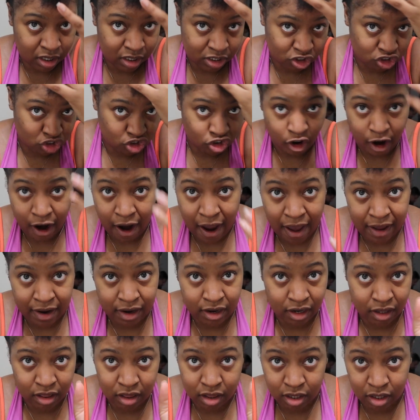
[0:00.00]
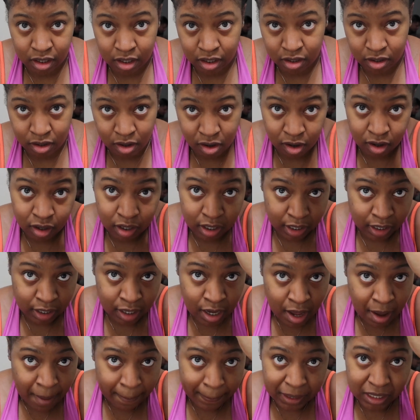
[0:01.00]
It's dry, nothing's on it
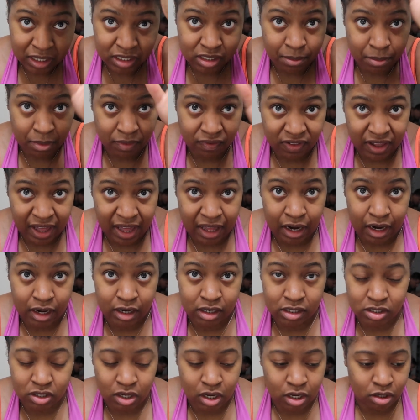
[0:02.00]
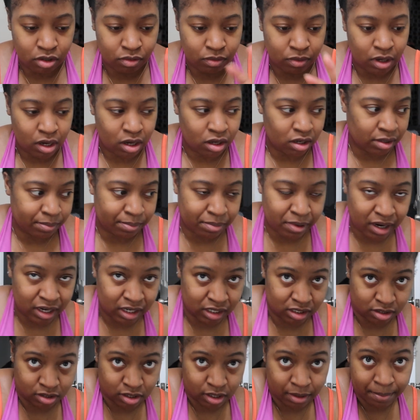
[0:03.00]
because I'm flat on it, so I don't want all the
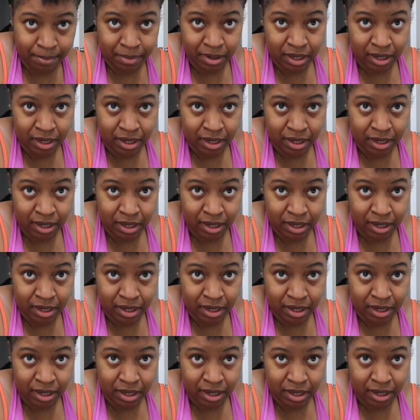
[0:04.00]
products on it.